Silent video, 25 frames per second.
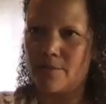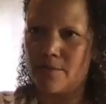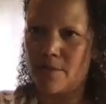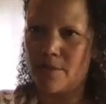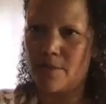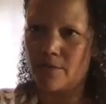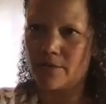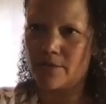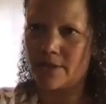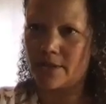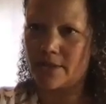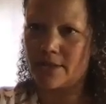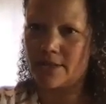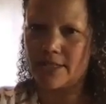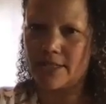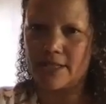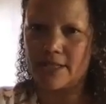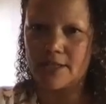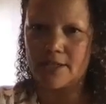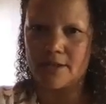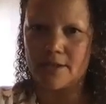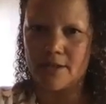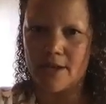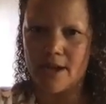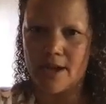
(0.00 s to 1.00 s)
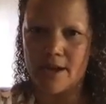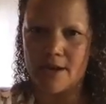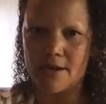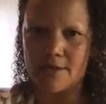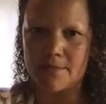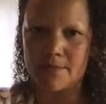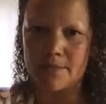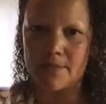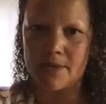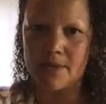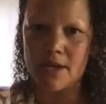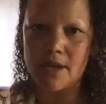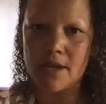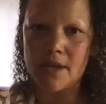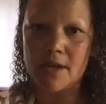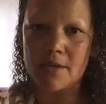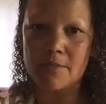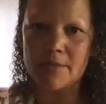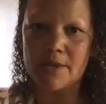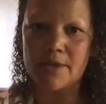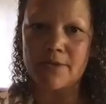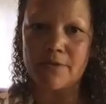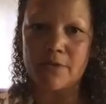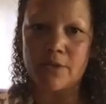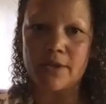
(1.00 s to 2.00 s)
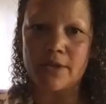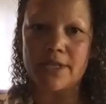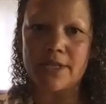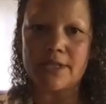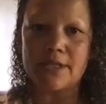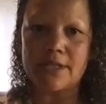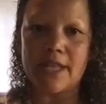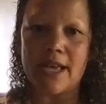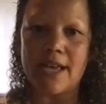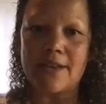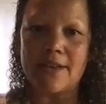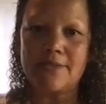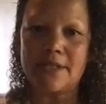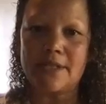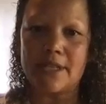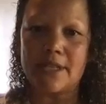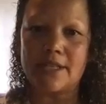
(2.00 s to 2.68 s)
Moser did before he left.